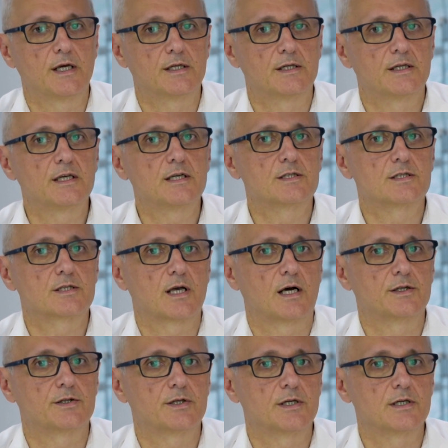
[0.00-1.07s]
in these
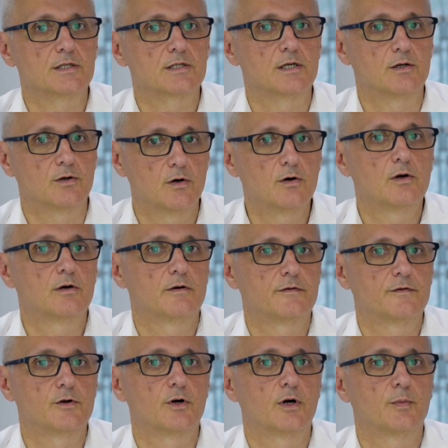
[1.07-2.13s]
countries in all
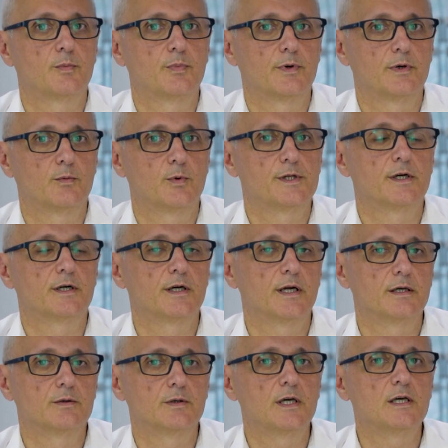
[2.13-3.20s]
of Europe, whether
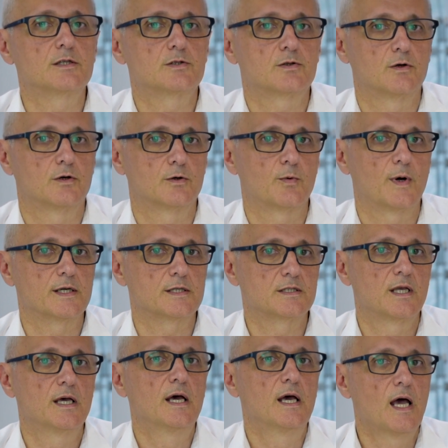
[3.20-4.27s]
East or West,